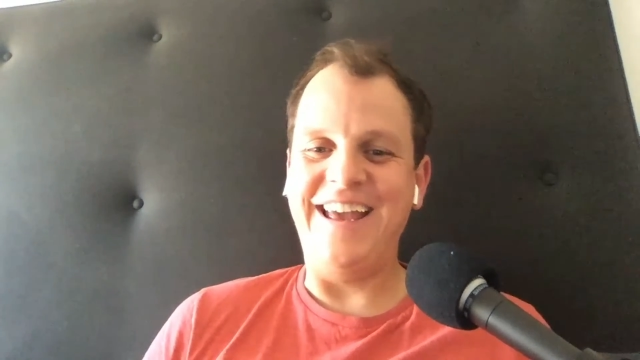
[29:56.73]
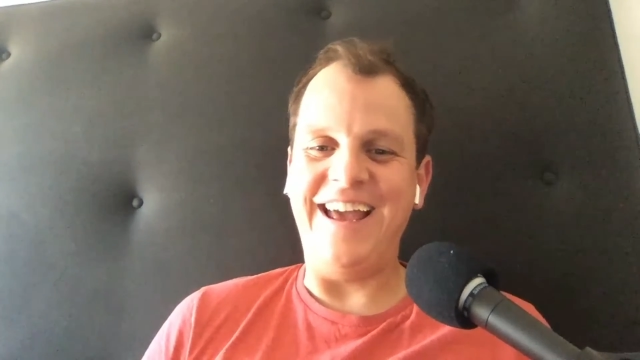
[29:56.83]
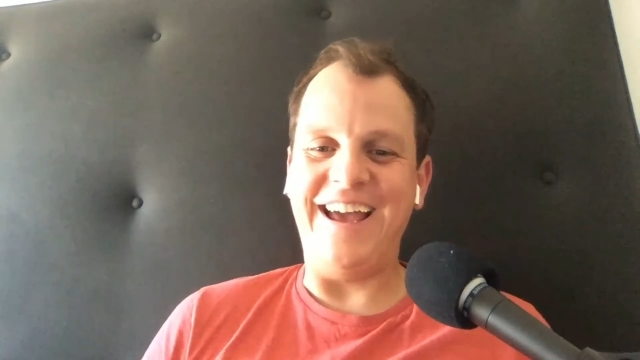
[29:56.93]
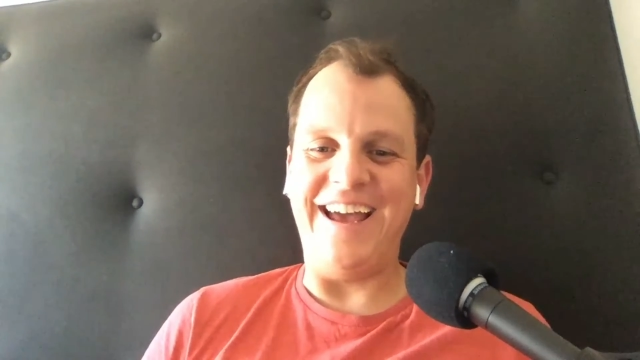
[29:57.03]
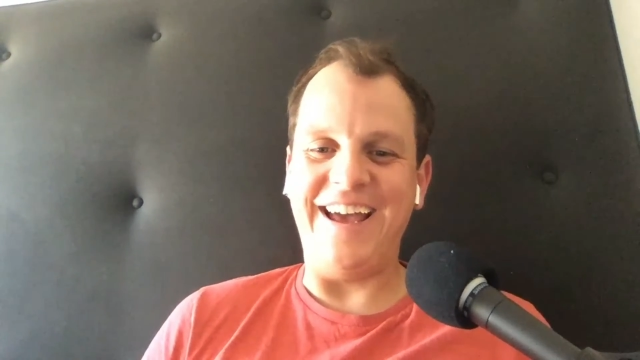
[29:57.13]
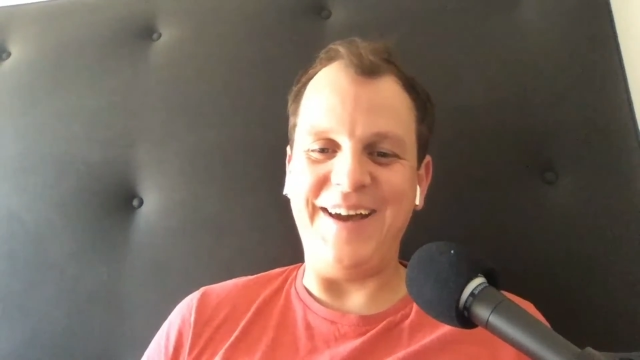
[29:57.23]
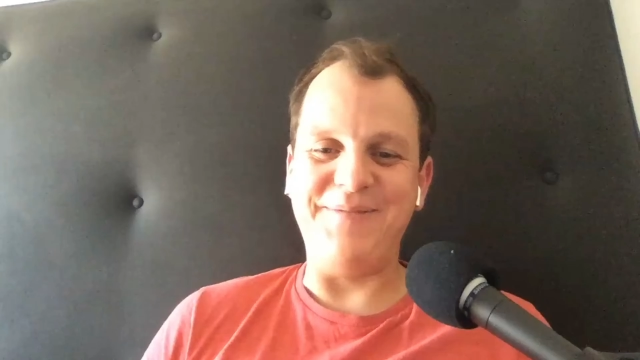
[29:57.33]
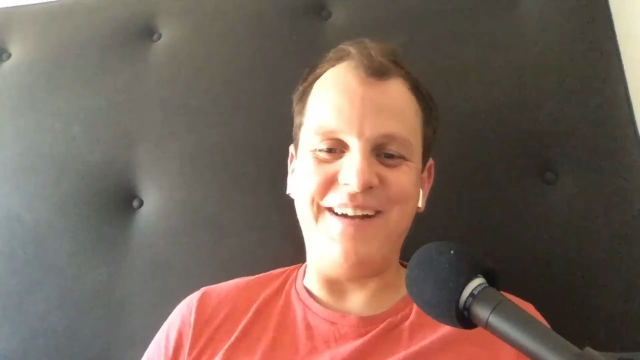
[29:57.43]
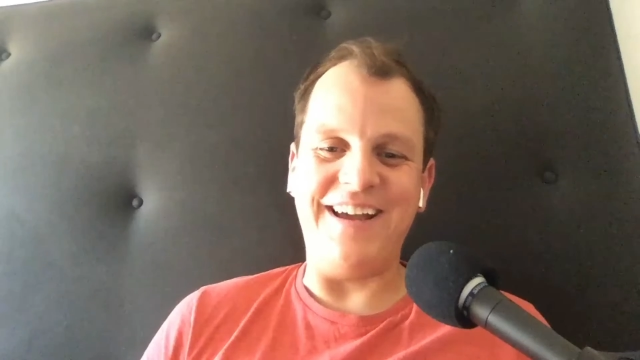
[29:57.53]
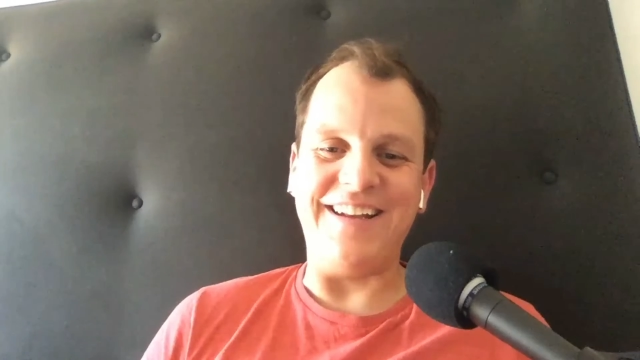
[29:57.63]

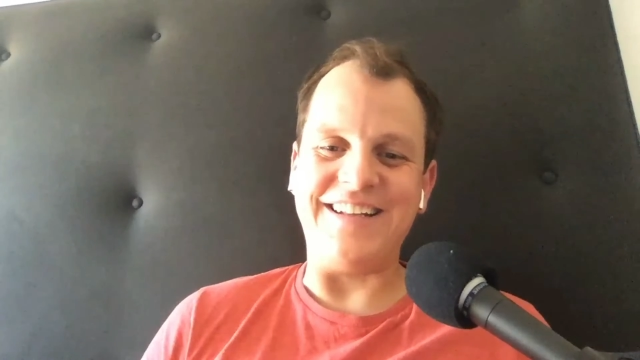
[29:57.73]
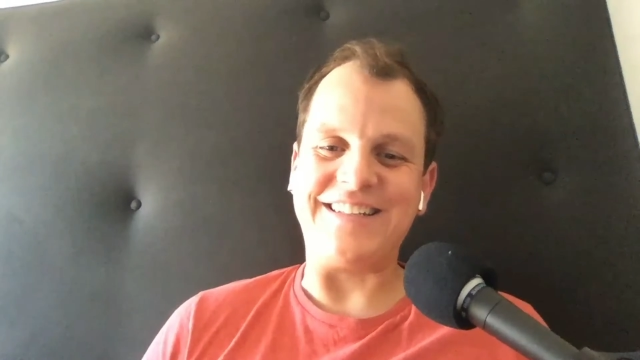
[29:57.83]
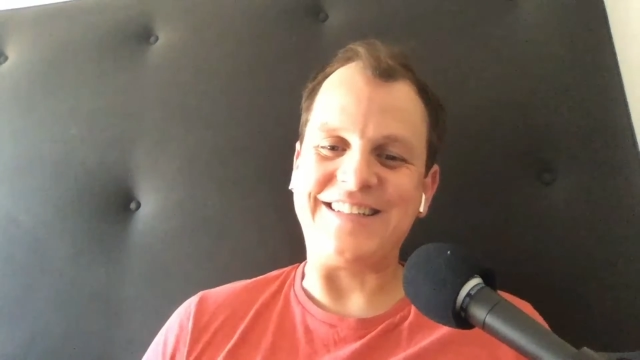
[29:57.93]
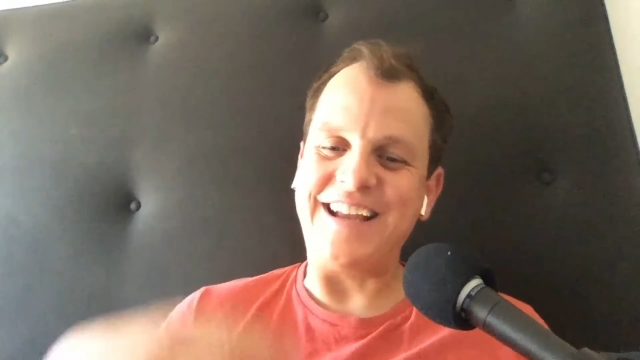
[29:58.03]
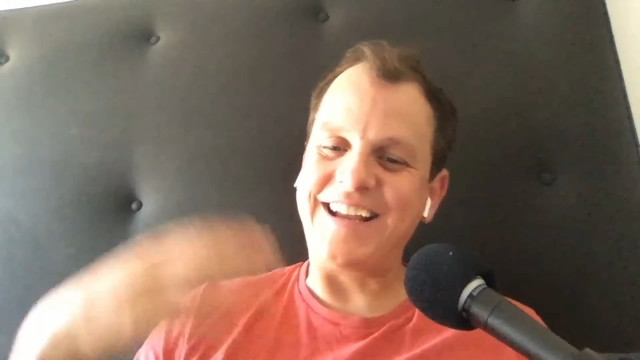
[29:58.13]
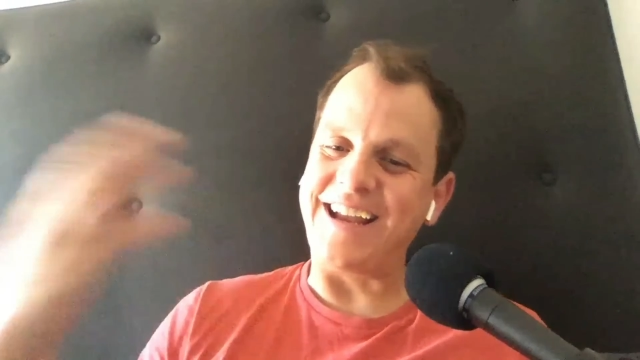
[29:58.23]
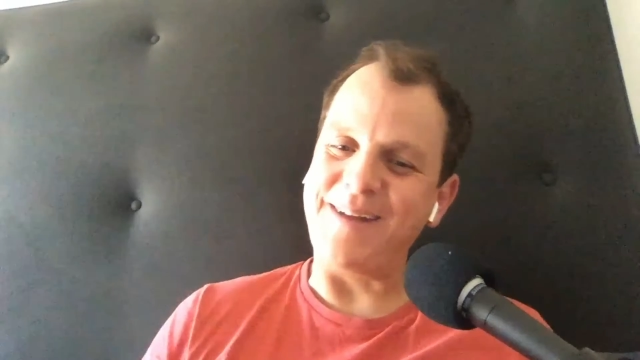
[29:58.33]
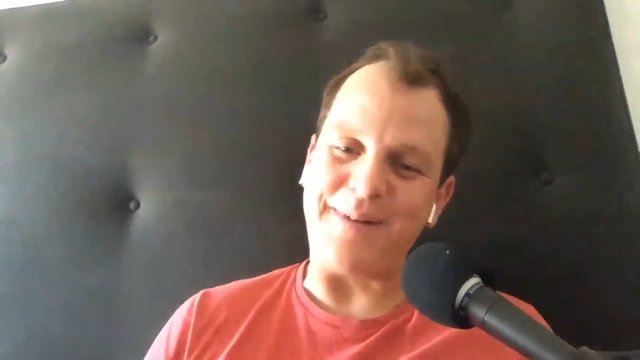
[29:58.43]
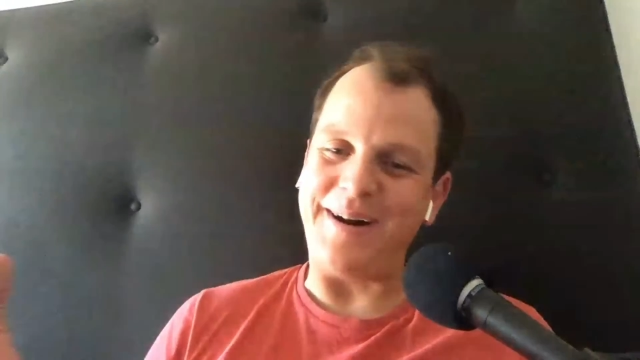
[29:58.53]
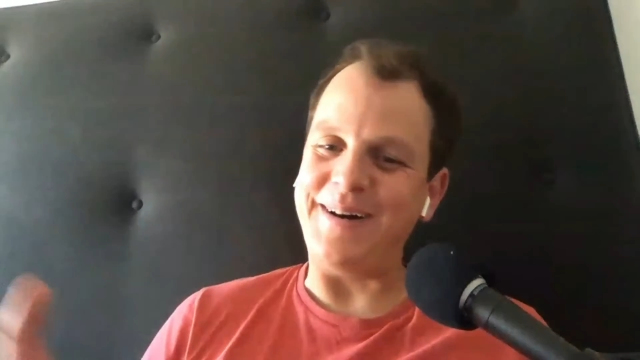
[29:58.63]
and is thinking
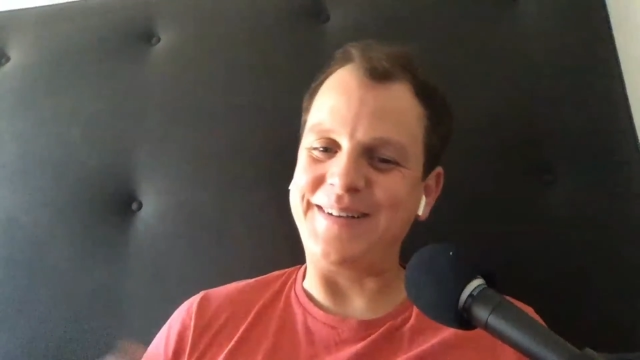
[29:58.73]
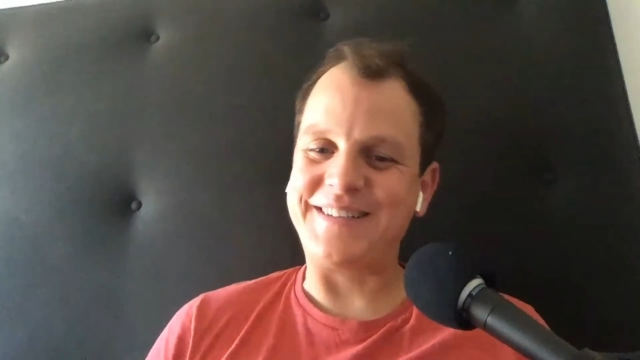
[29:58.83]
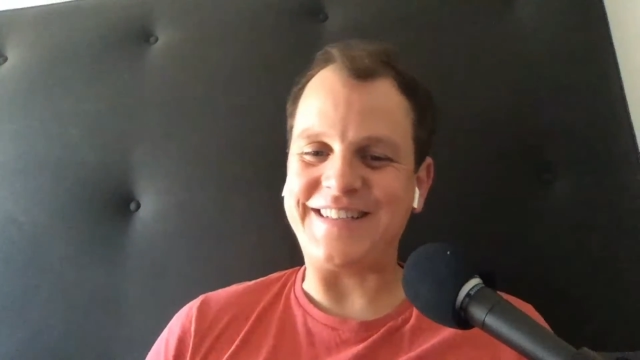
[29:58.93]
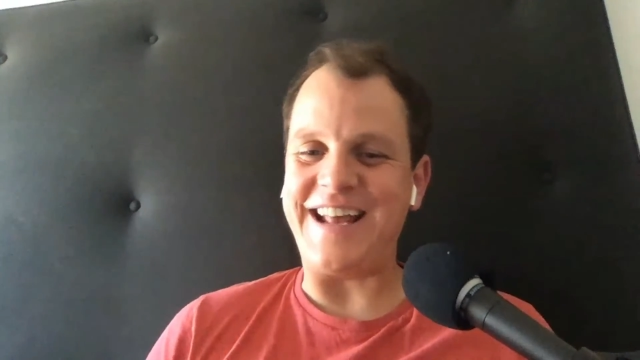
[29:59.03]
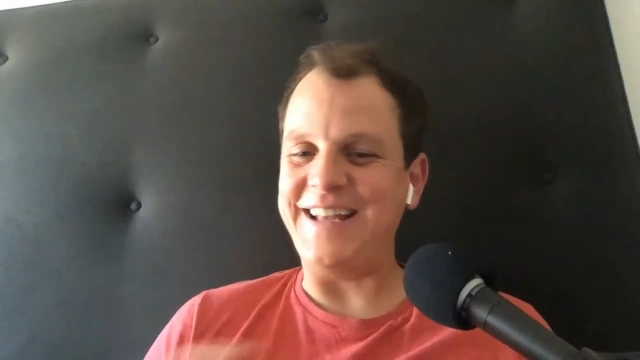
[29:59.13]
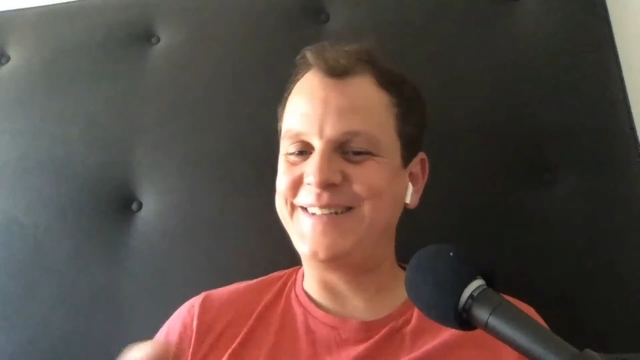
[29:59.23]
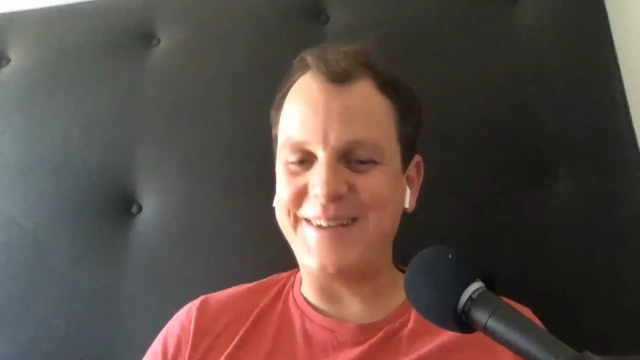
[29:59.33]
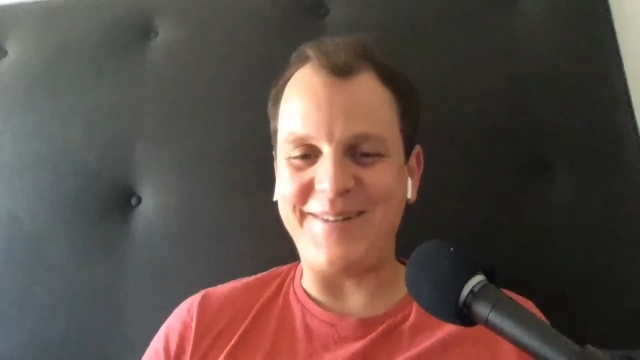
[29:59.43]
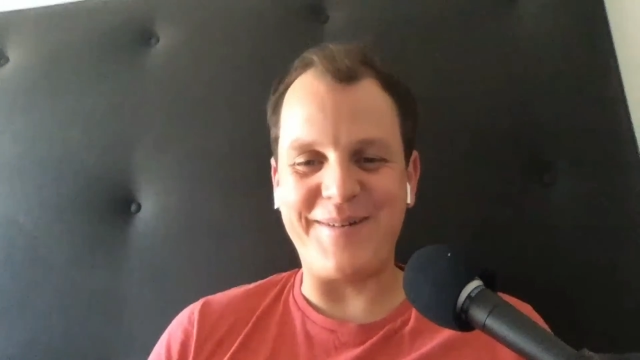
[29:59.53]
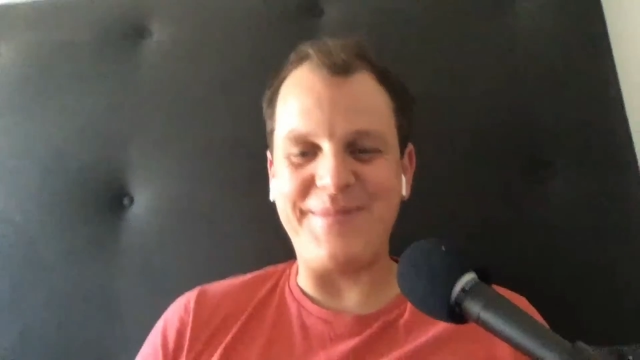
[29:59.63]
about selling to
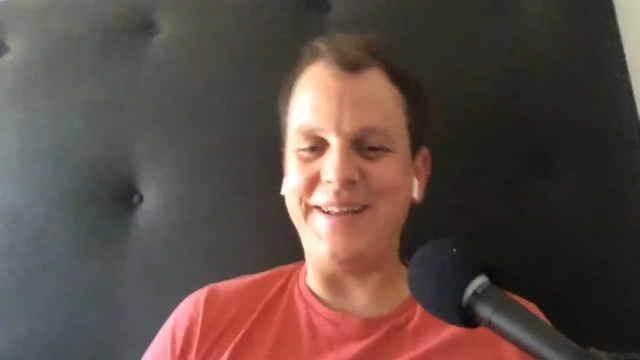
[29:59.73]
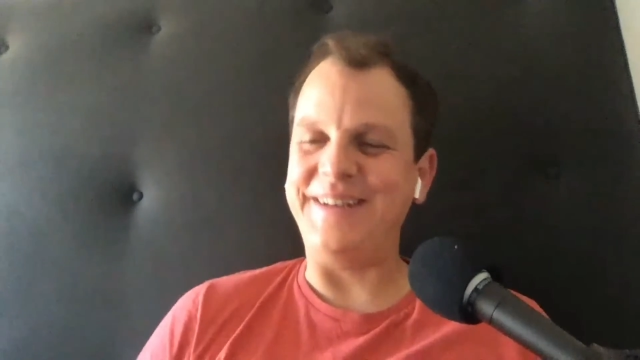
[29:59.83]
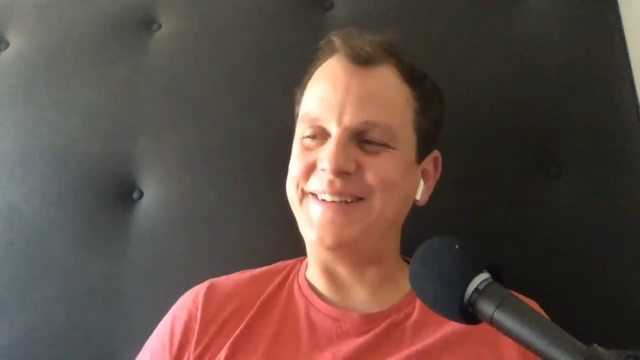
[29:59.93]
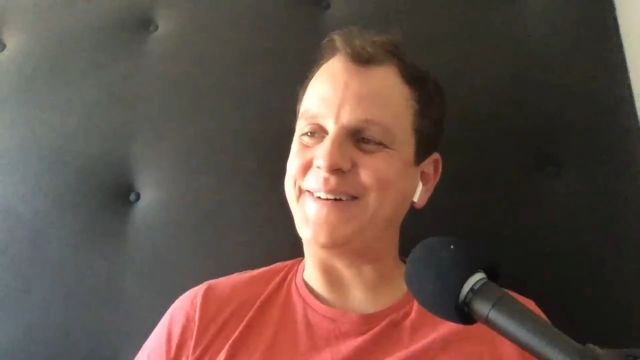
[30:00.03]
government,